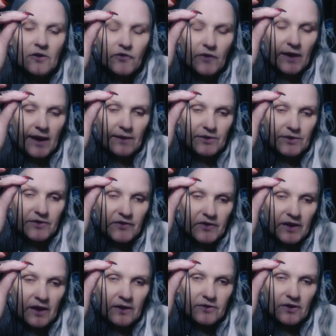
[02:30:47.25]
So I would
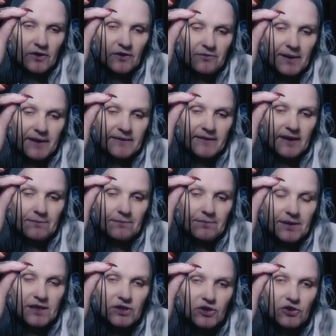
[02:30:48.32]
start off by saying,
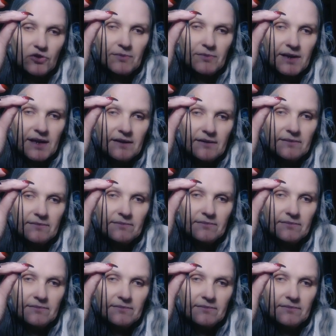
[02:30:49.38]
please show me